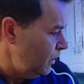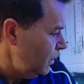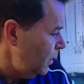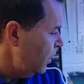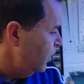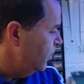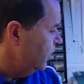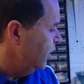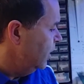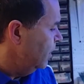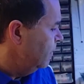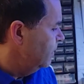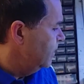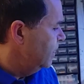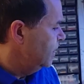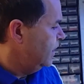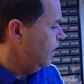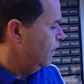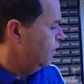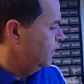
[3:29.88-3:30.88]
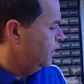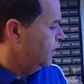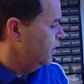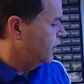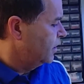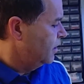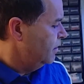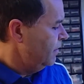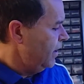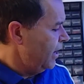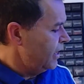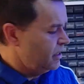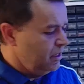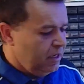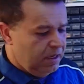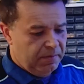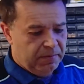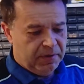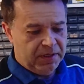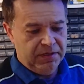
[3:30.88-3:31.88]
And you know when the temperature is correct,
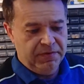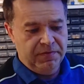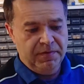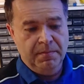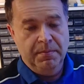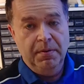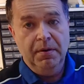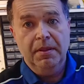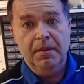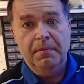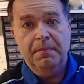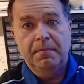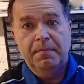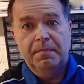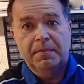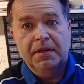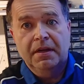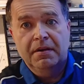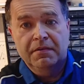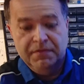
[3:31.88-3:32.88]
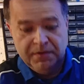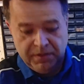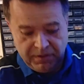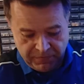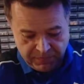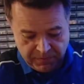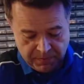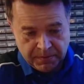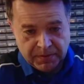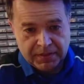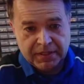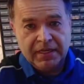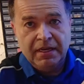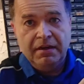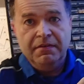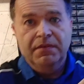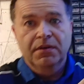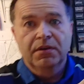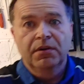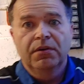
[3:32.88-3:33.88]
because if you put the
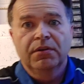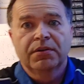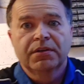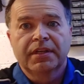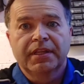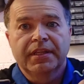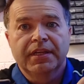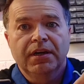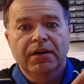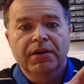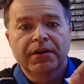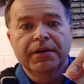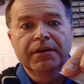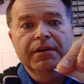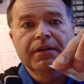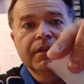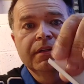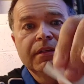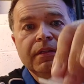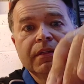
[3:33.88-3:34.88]
covering onto the iron,